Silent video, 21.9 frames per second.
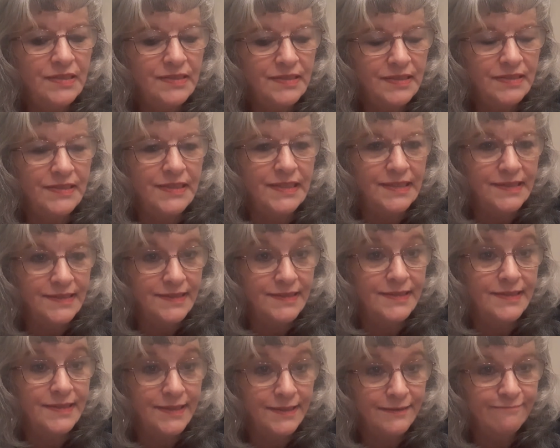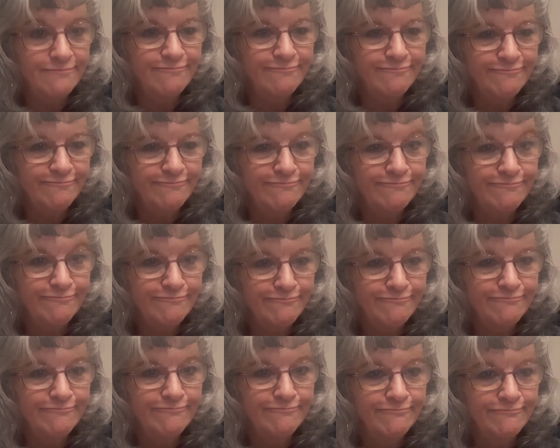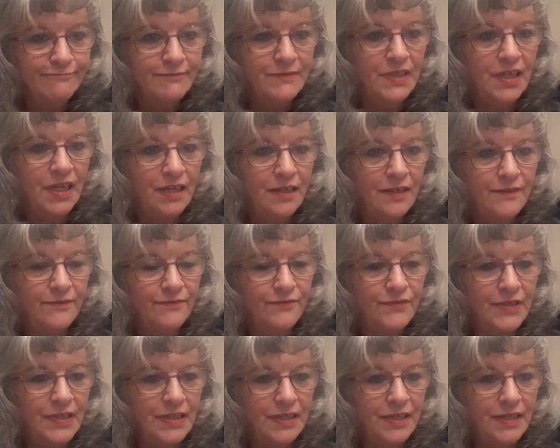list of